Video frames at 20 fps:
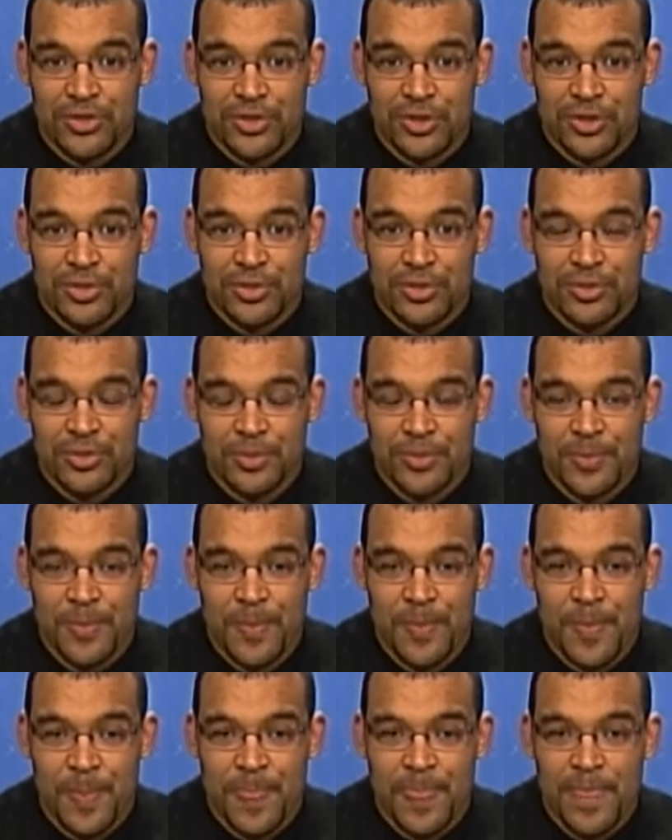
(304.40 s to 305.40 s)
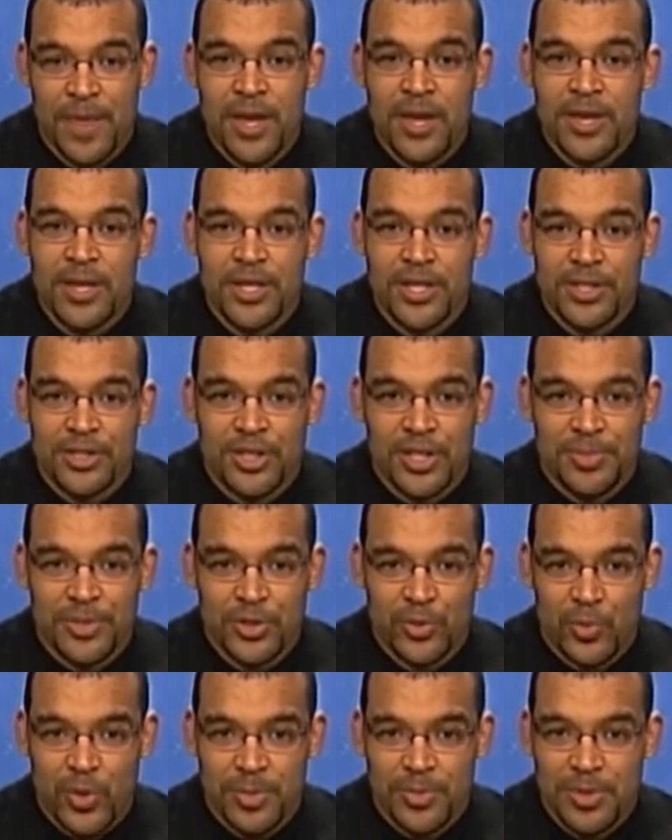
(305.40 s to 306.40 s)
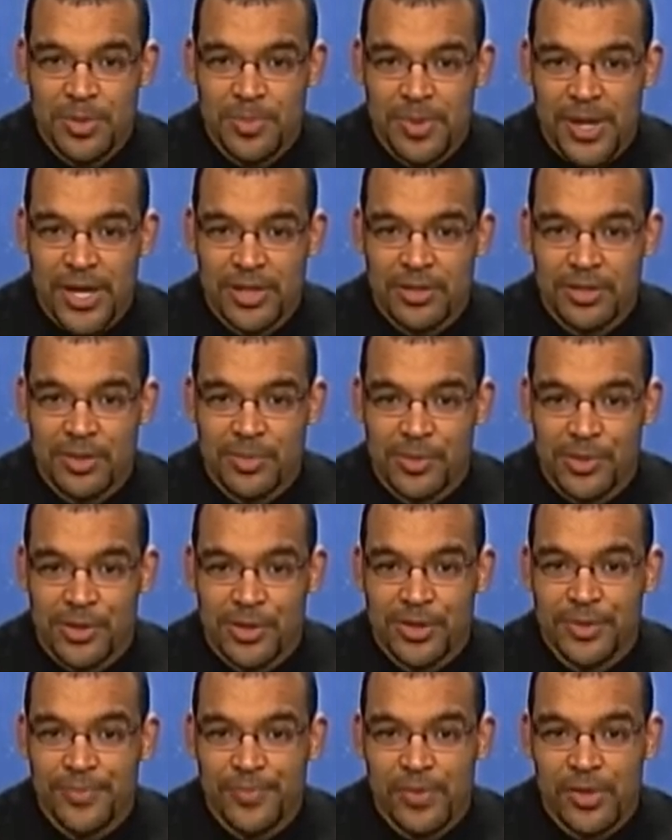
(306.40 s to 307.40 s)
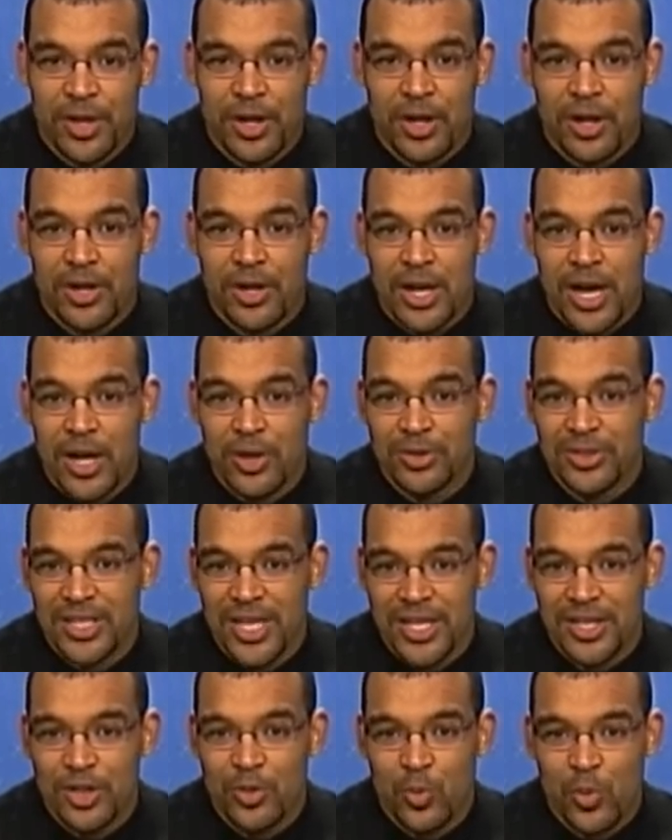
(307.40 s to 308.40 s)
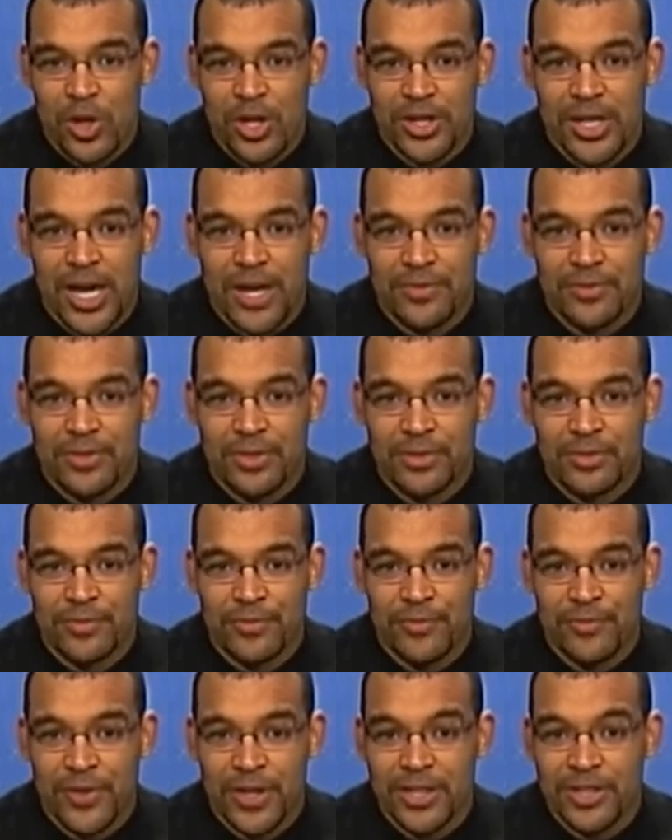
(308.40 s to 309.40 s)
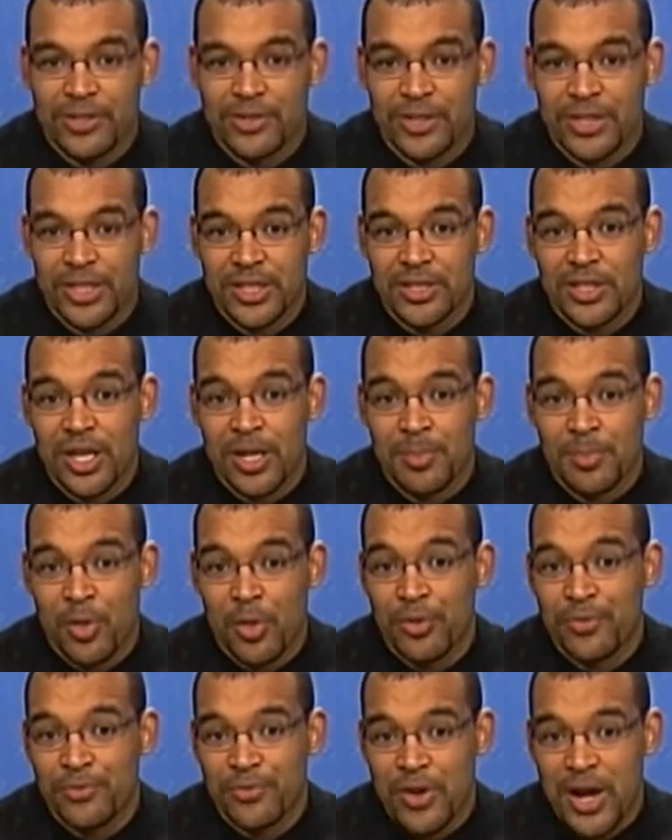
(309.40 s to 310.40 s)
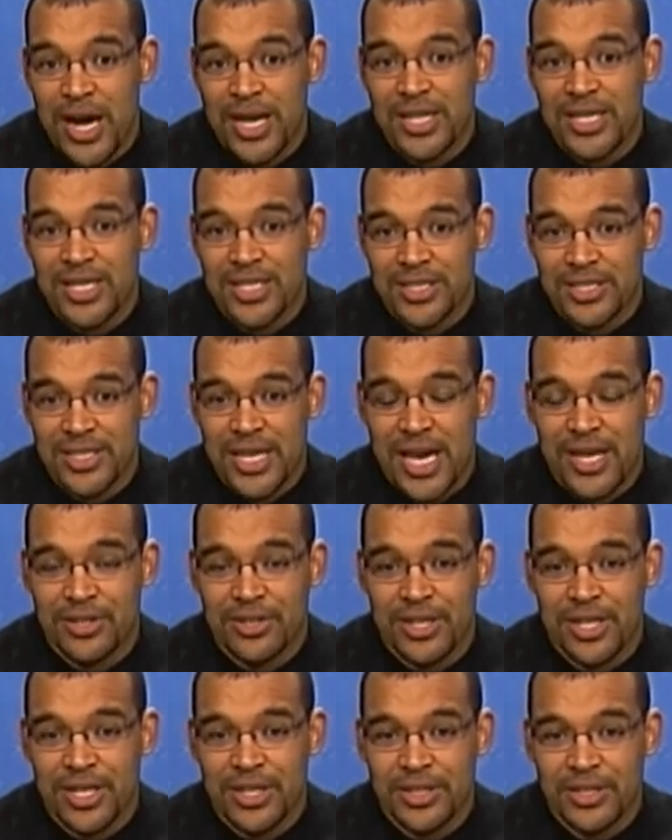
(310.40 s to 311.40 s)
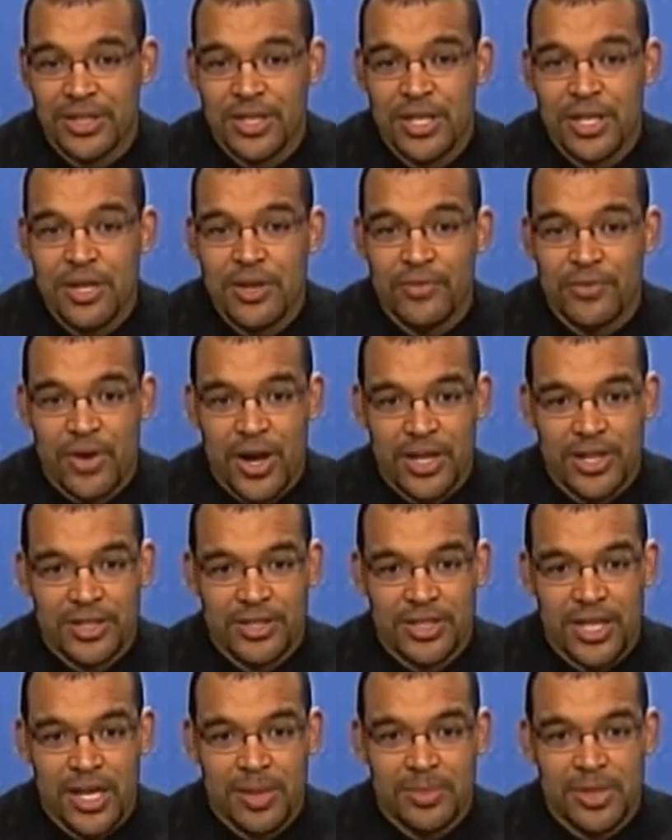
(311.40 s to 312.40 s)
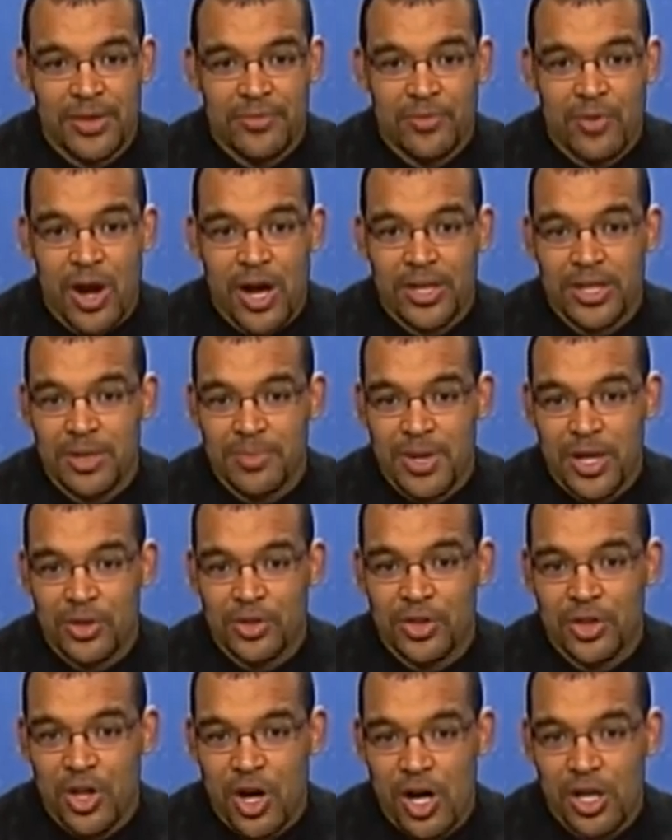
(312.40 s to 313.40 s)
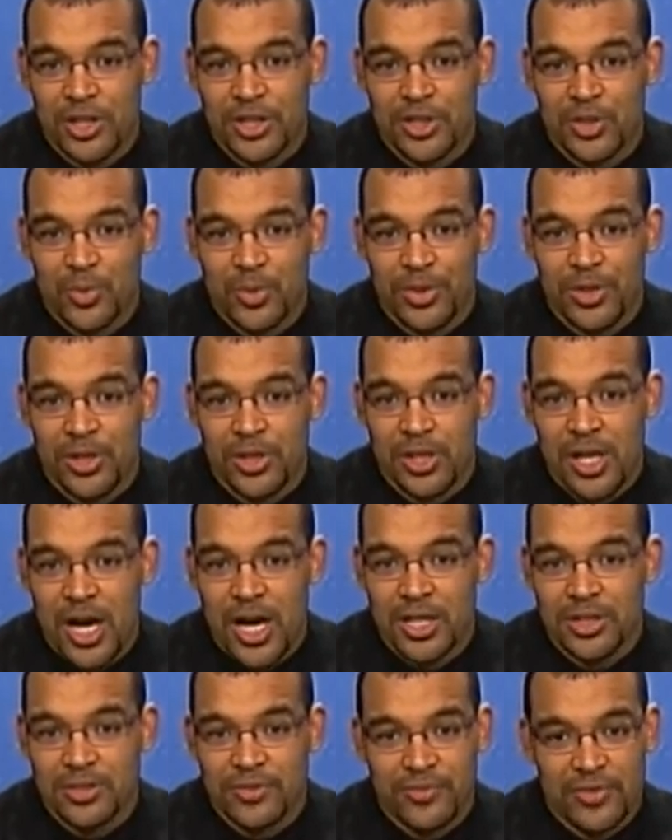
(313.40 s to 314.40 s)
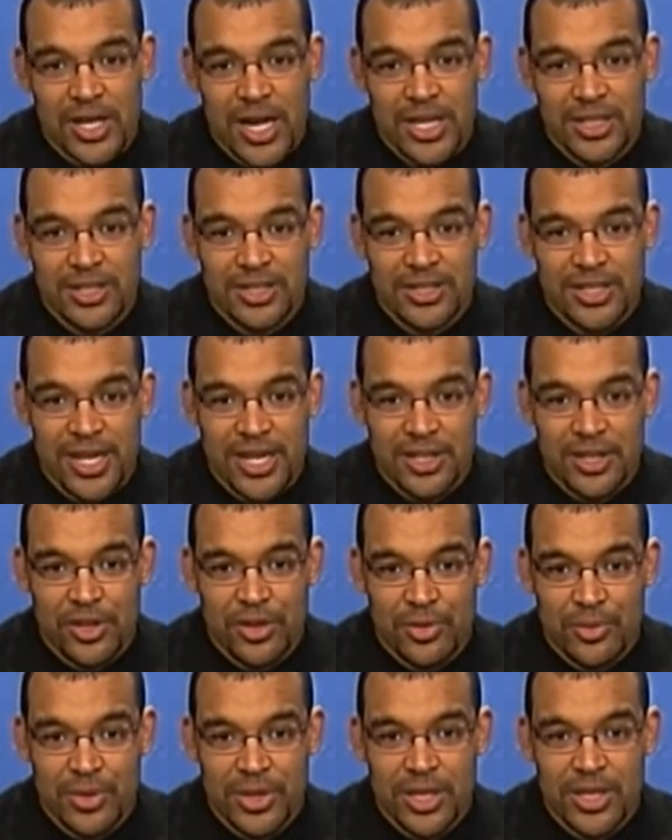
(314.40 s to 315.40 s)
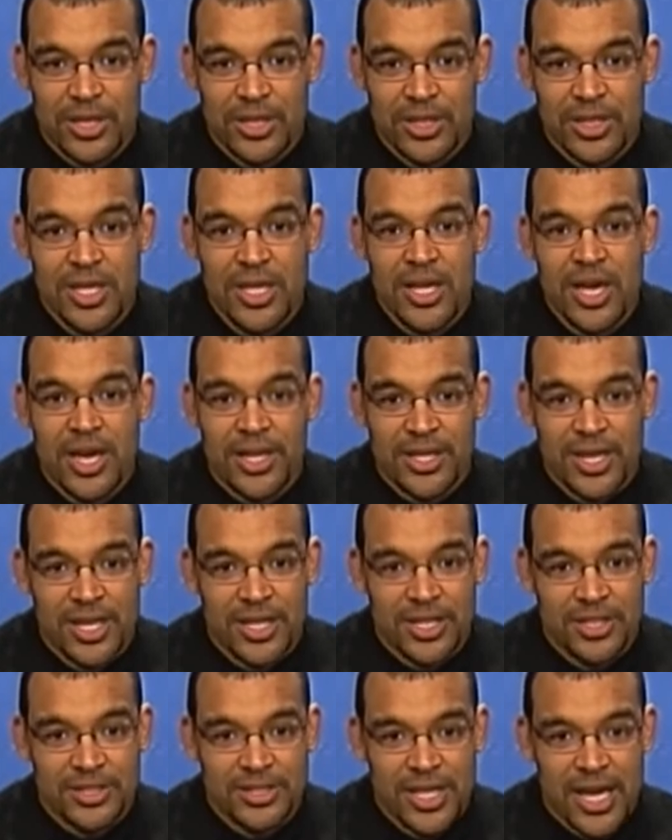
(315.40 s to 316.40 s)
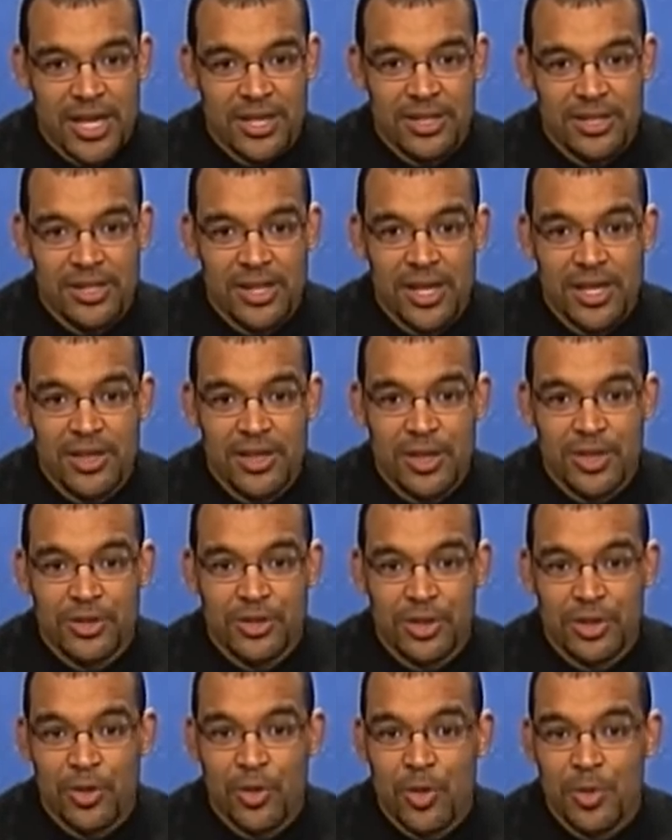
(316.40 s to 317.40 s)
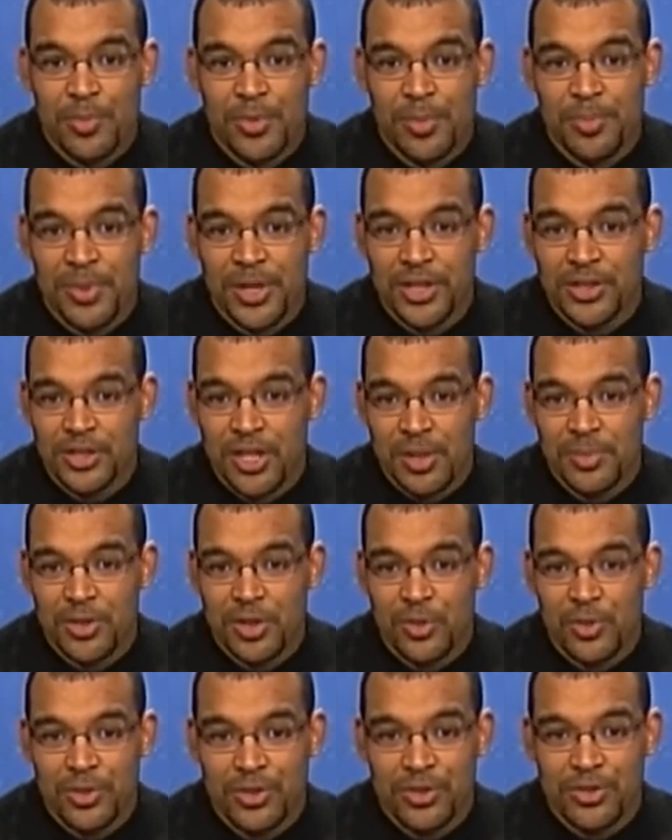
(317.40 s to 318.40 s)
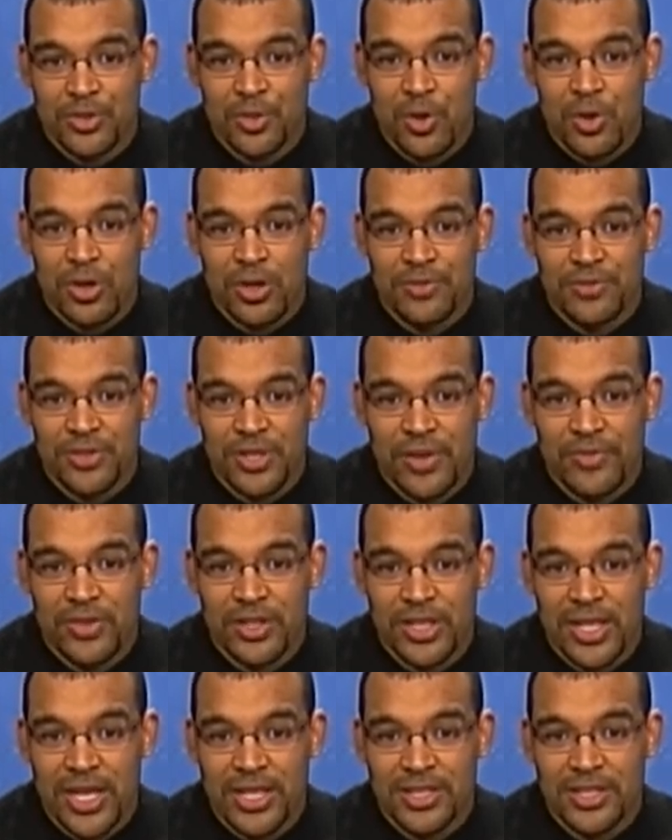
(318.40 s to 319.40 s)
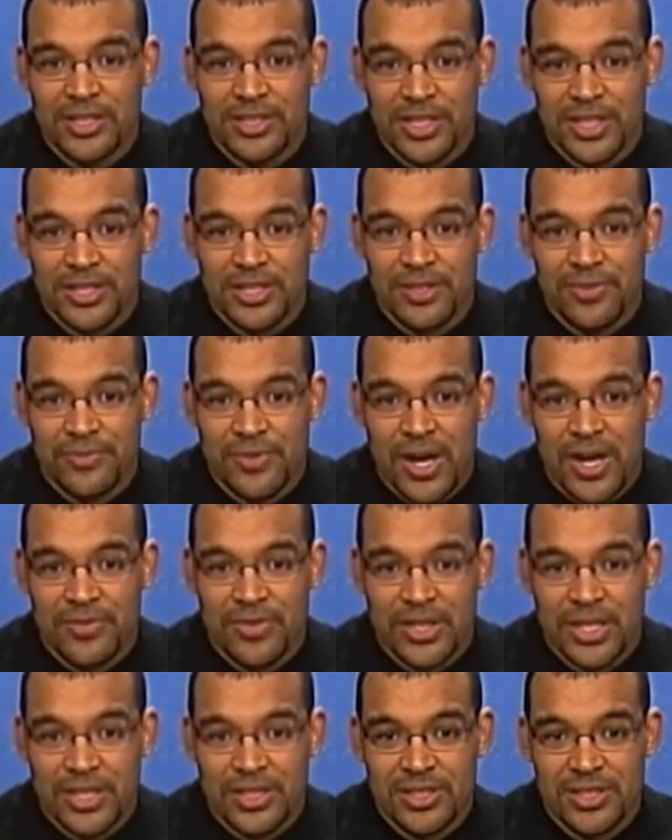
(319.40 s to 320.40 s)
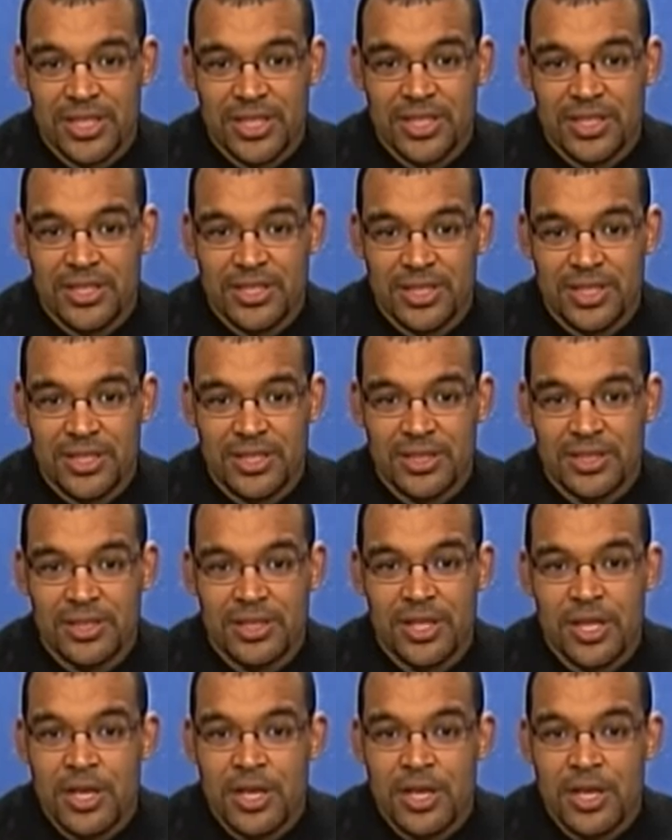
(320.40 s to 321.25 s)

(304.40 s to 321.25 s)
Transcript: June. In Jimmie's women basketball, they are now 10-1 after victories on both Friday and Saturday. Friday's game left Rocky Mountain College with a loss of 90-83. Again on Saturday, they took home the big W with a score of 78-65 against Dickinson.